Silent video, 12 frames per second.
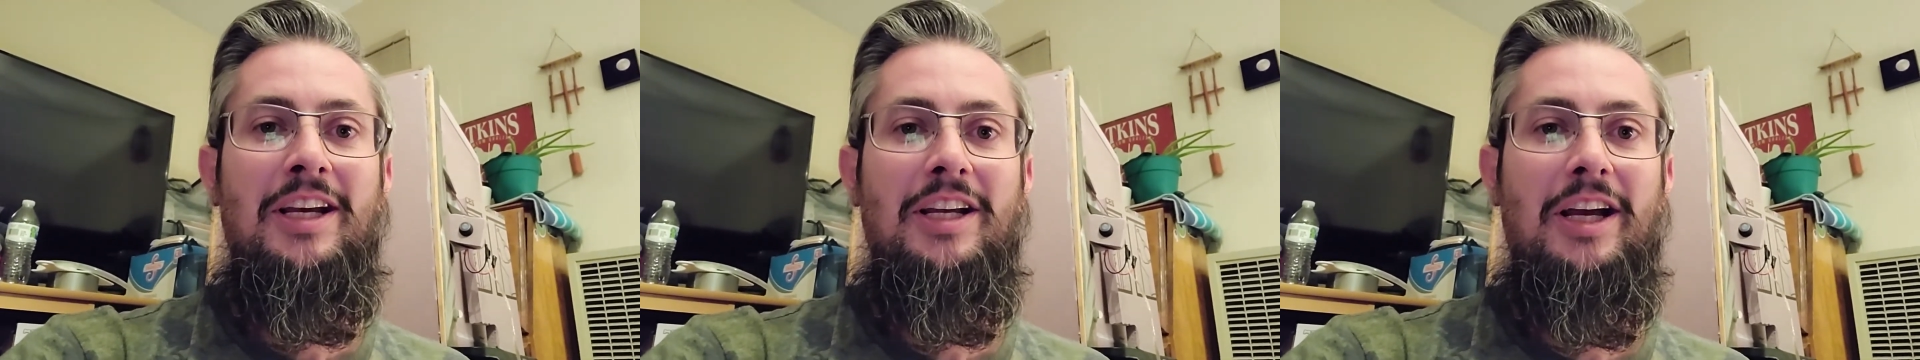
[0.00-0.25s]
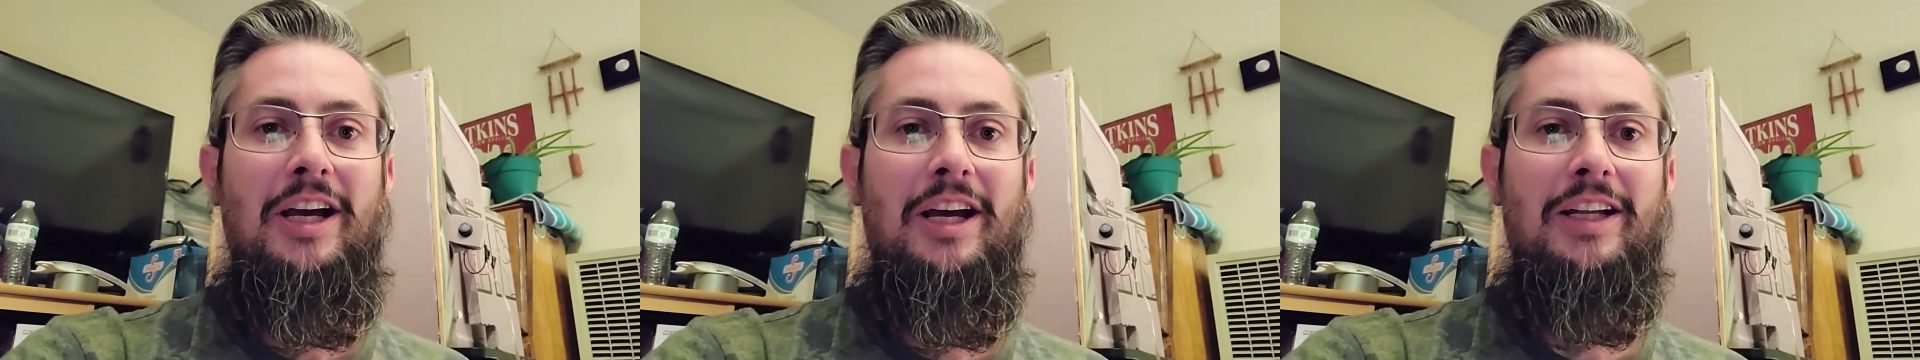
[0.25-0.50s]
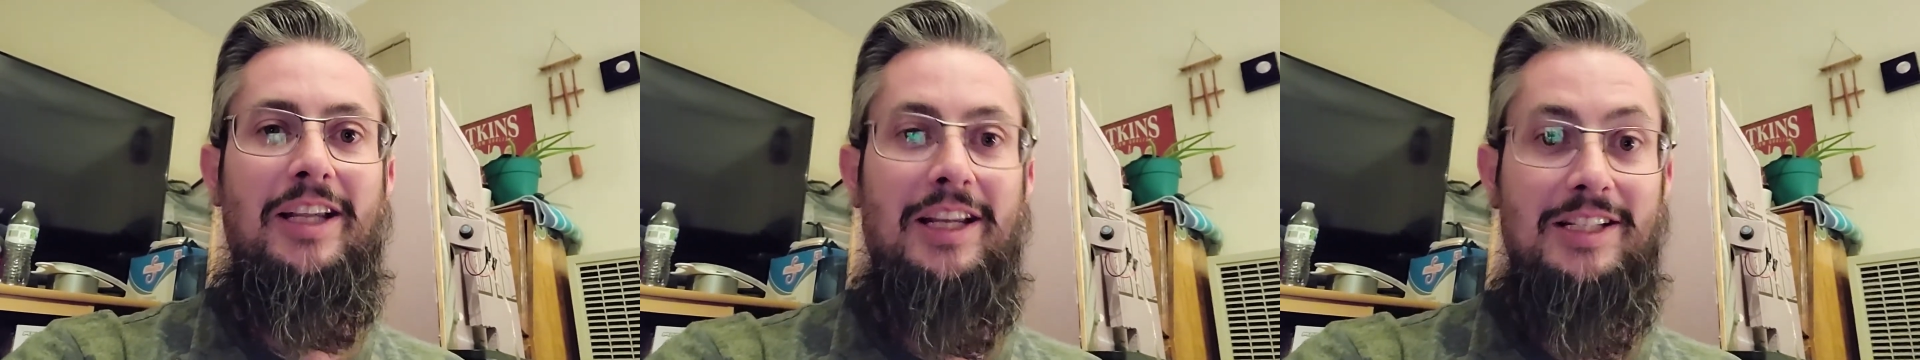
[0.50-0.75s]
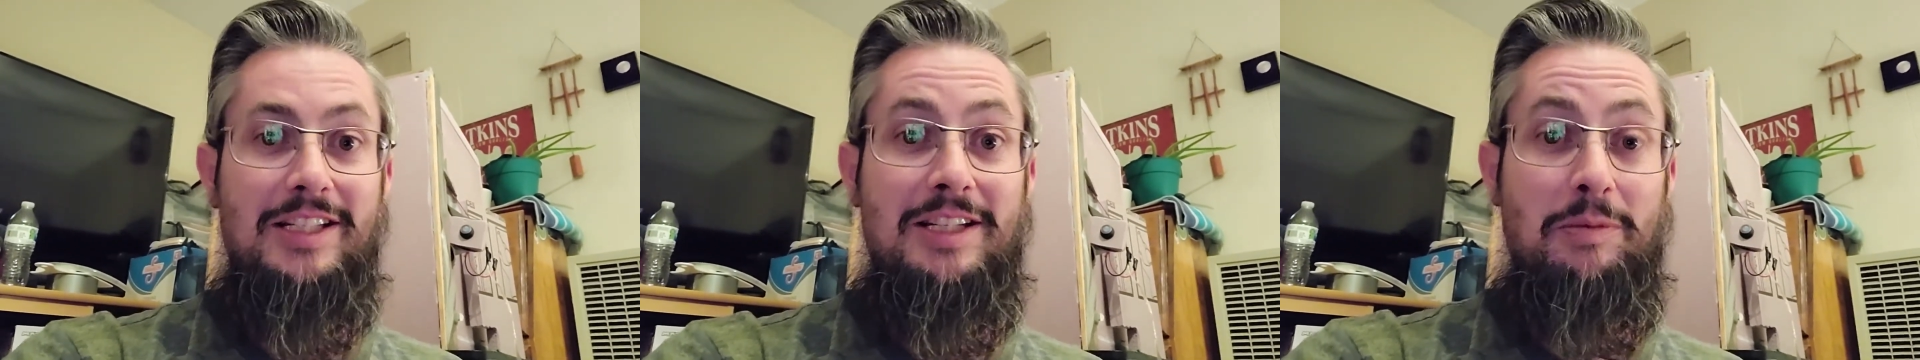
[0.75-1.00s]
uh,
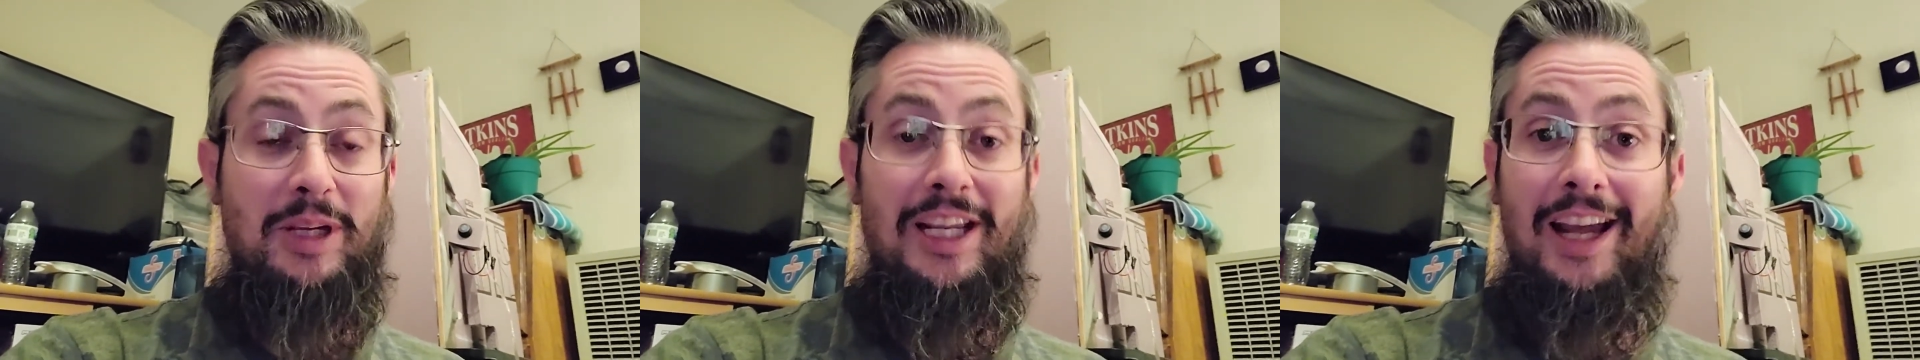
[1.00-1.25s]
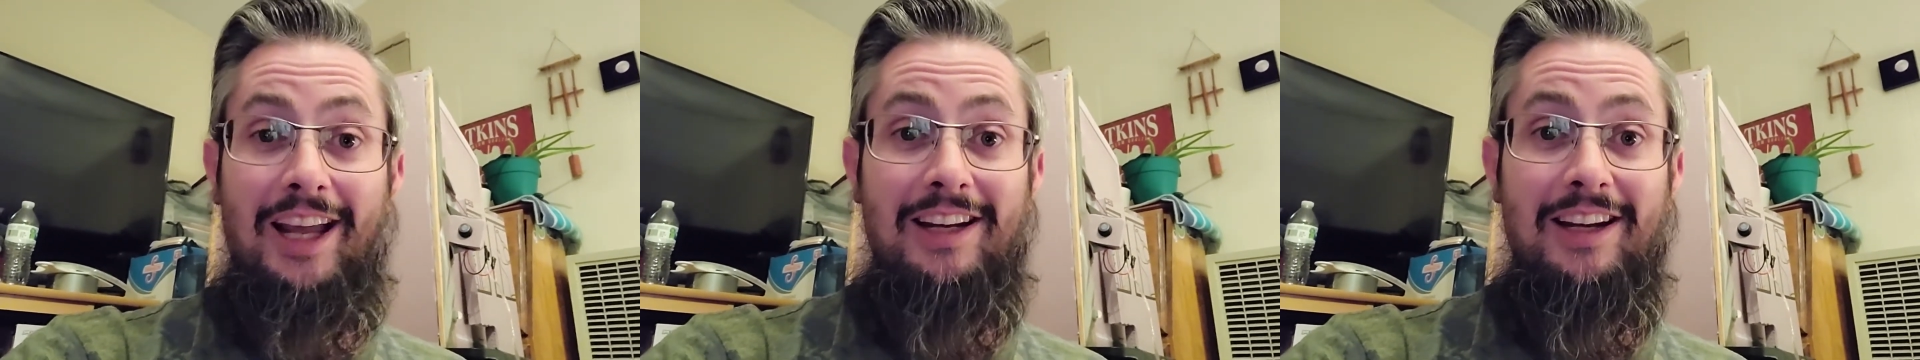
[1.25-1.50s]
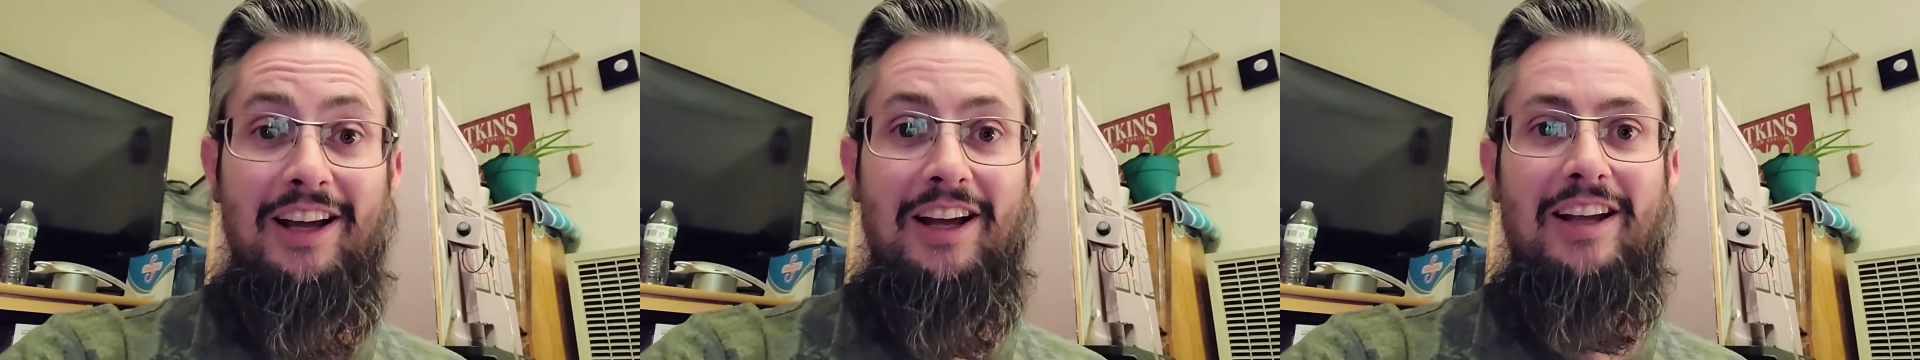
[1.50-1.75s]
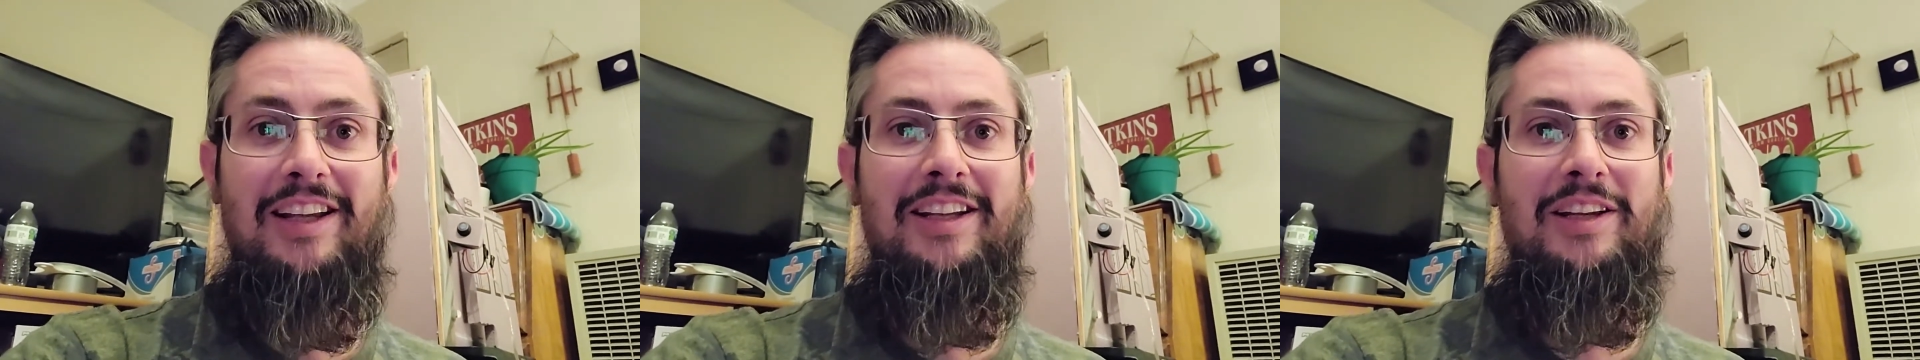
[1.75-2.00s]
gets to begin
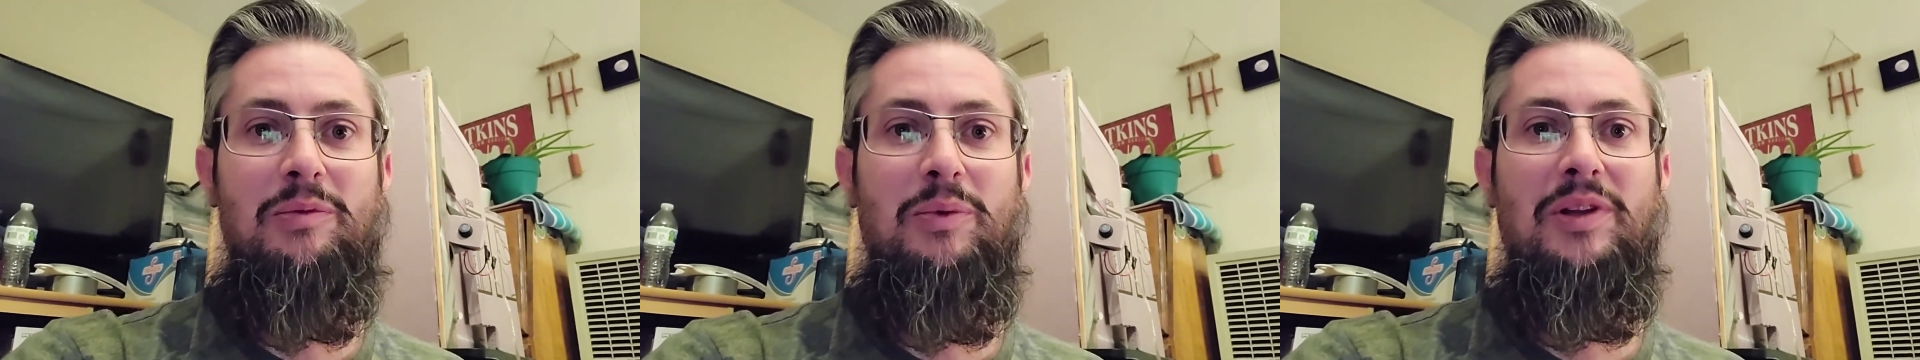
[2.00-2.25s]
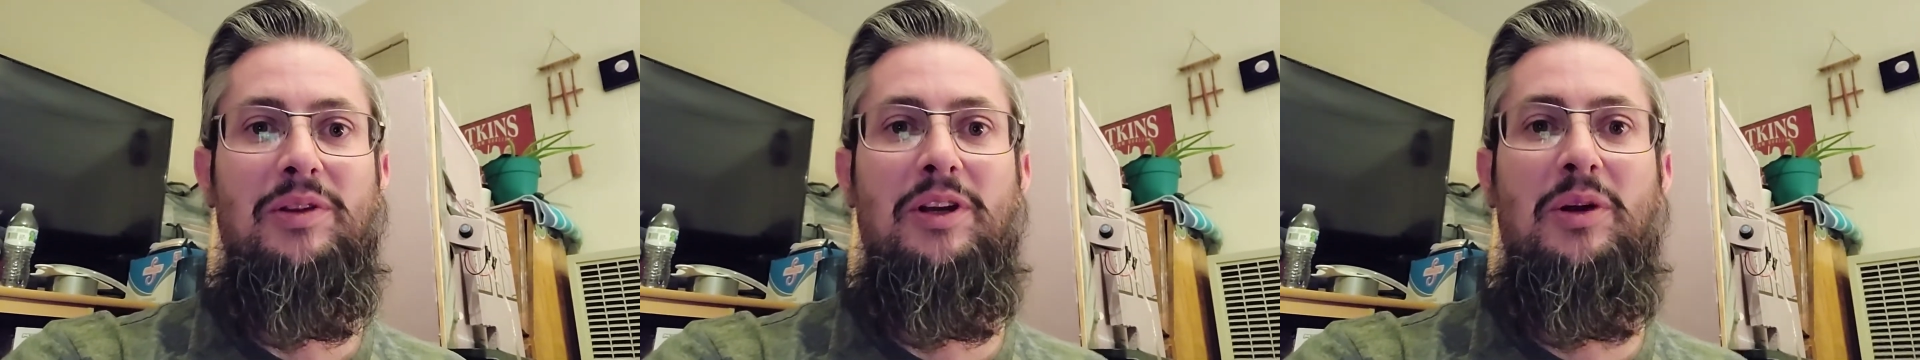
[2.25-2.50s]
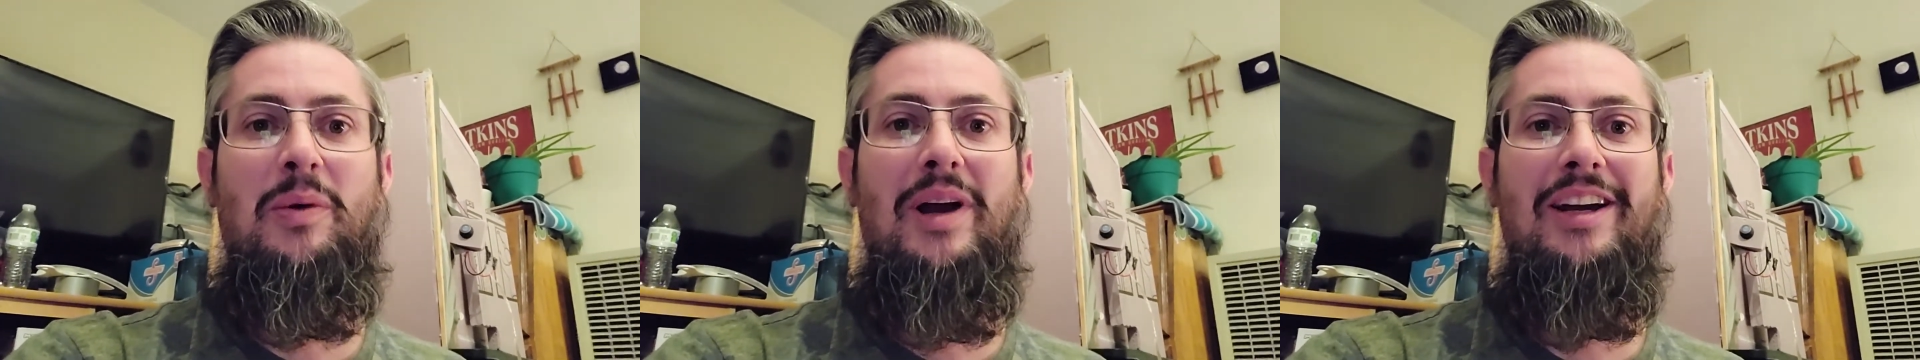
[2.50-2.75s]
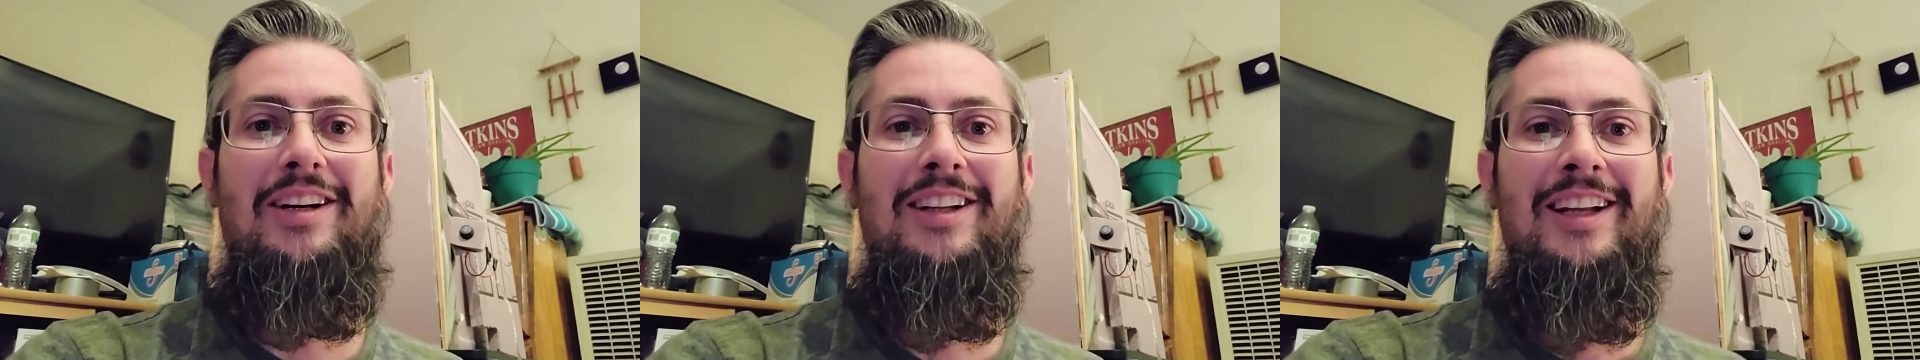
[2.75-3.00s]
uh, in with the
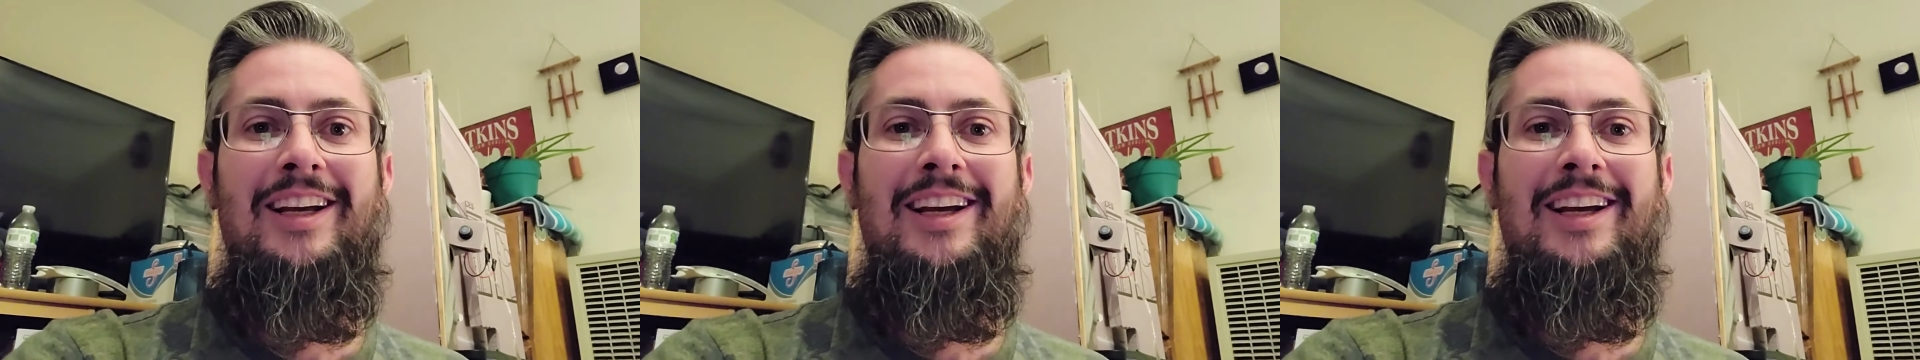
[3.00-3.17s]
quail,